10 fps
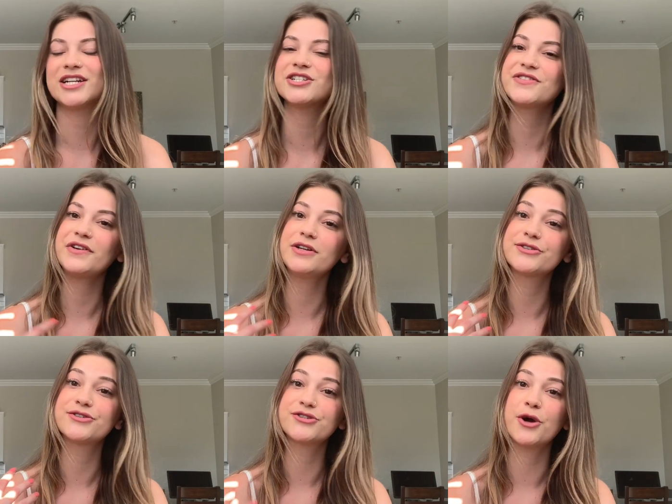I just
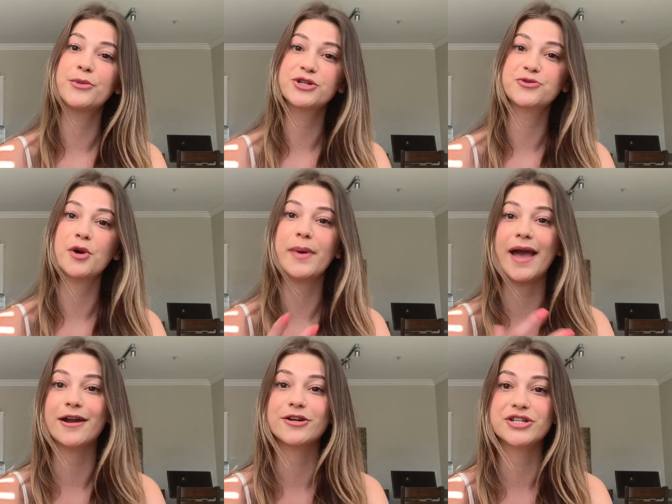felt so much more of my
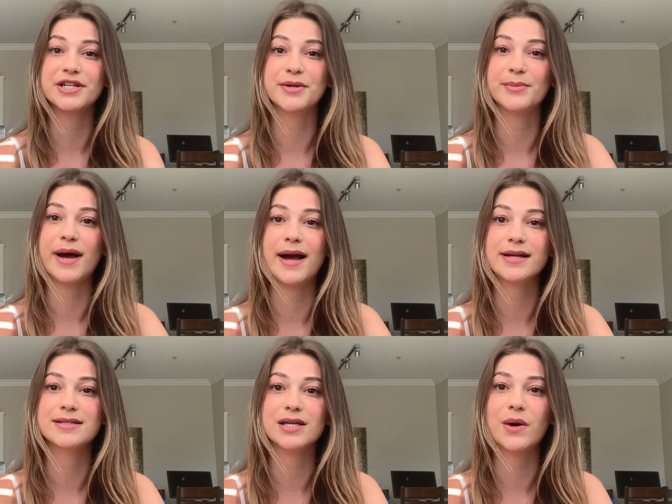energy come
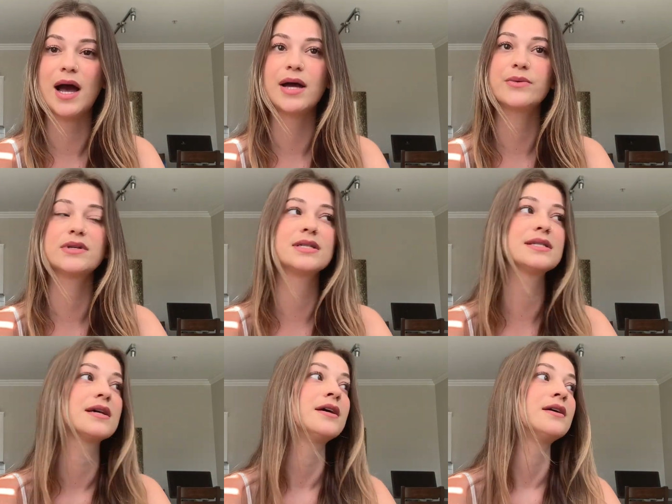back. So I
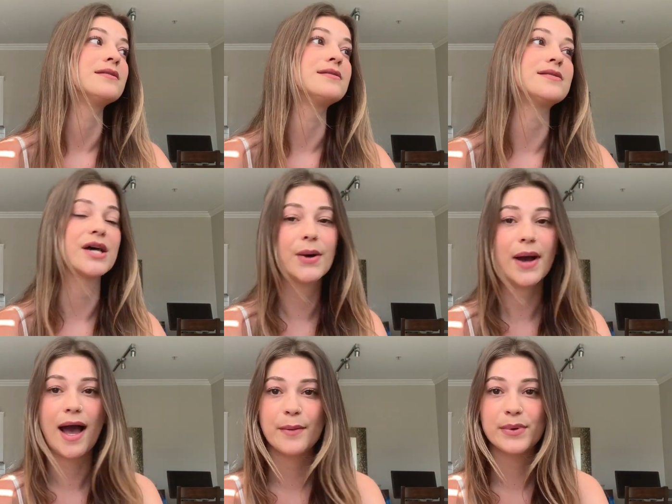was so
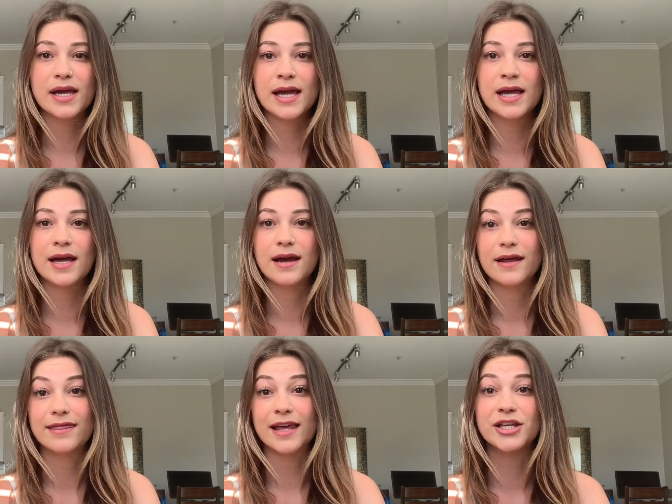happy.
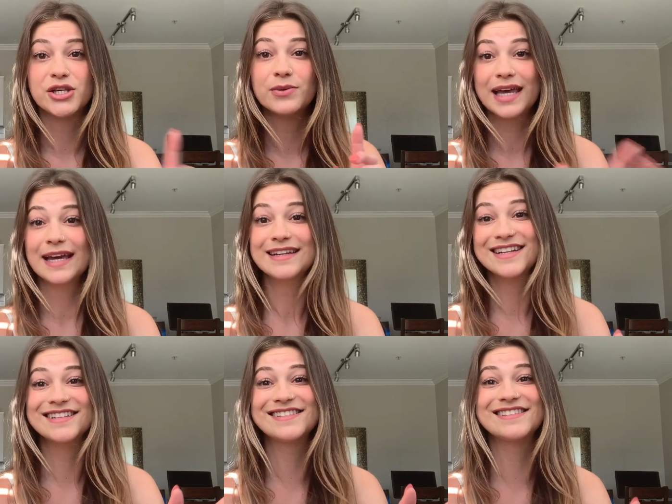Thank you,
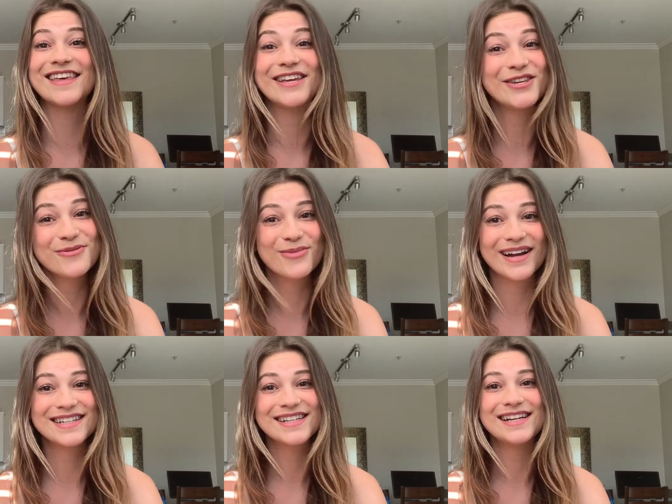Candace. Thank you,
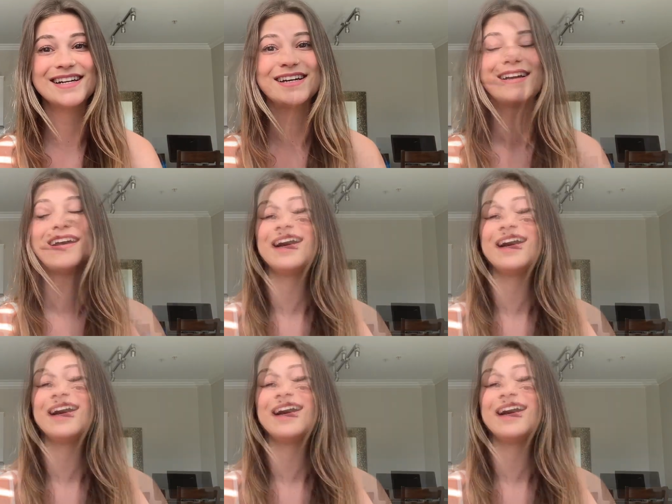Brenda.